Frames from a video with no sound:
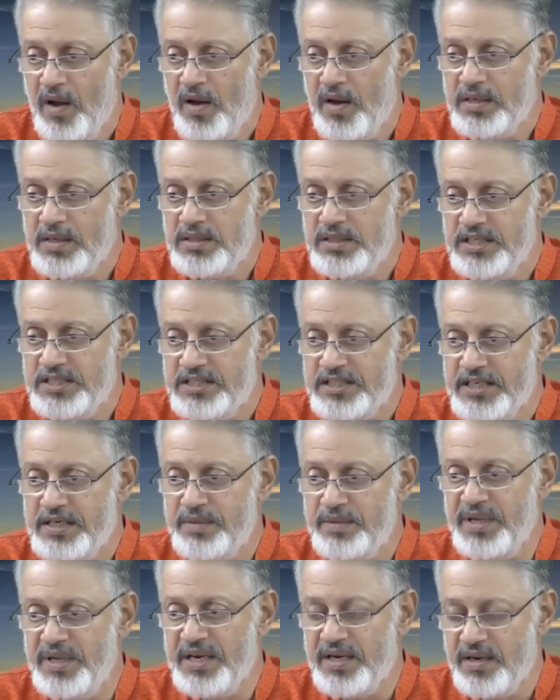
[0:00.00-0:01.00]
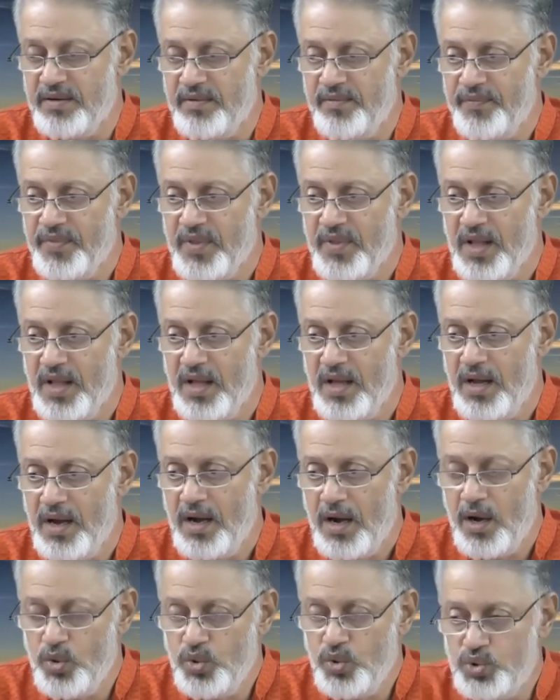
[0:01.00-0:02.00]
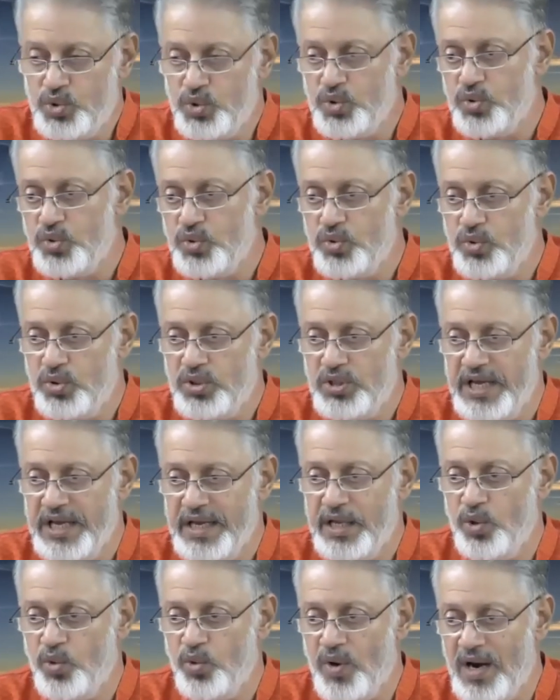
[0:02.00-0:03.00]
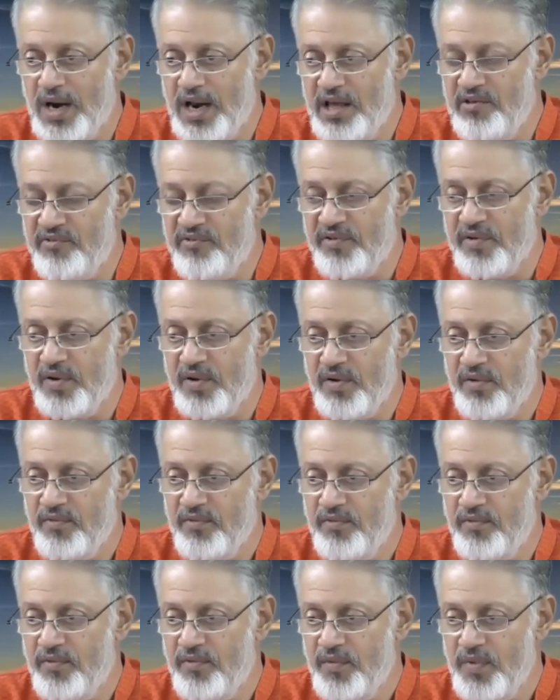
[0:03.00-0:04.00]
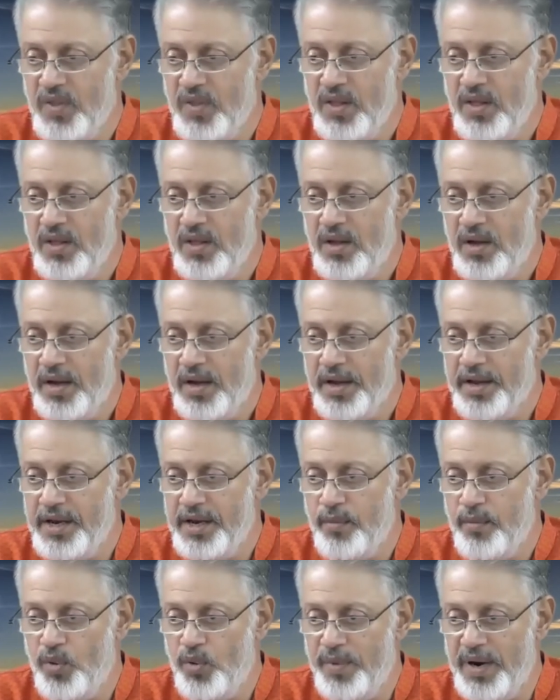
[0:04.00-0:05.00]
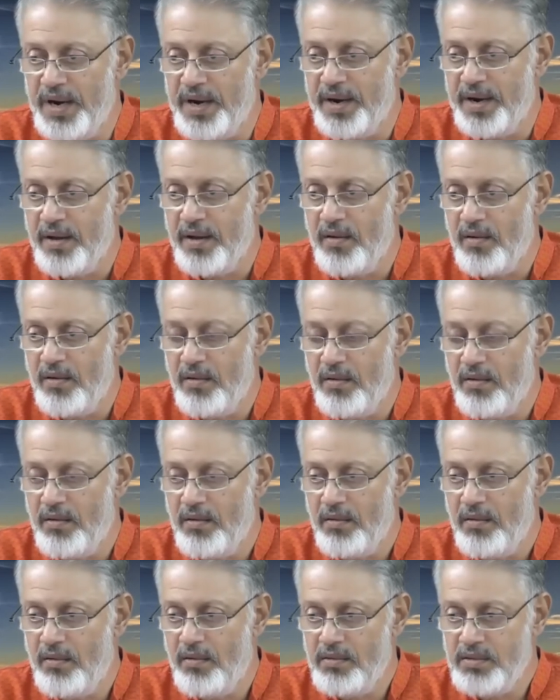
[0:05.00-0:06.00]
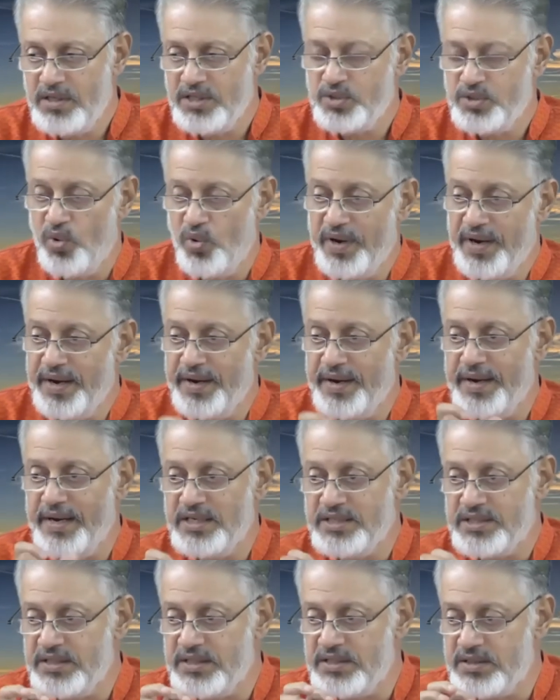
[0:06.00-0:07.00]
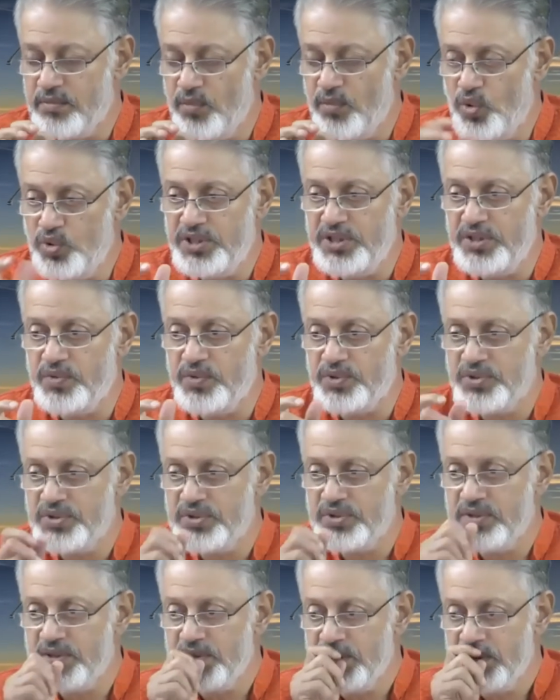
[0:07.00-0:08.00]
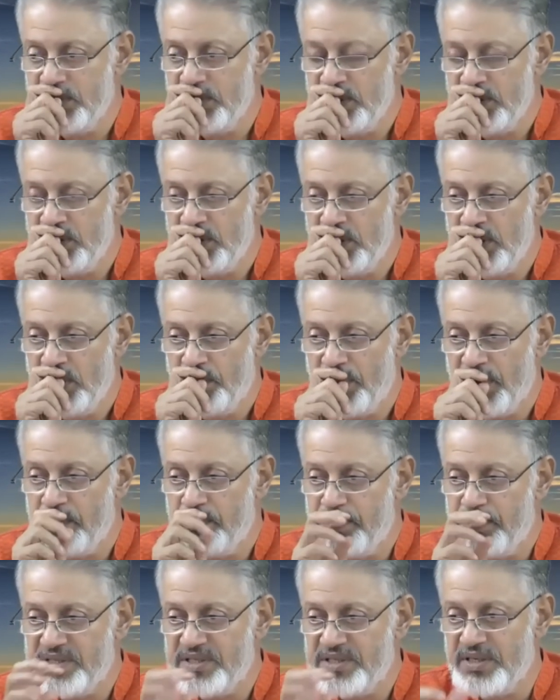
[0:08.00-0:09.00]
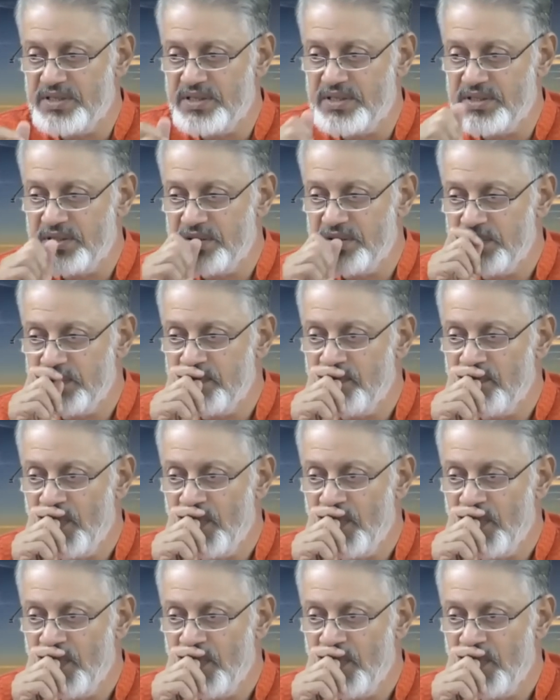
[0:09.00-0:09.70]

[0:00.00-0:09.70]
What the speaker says: are determined how to take your life in a moment. All these orientations, motives, purposes,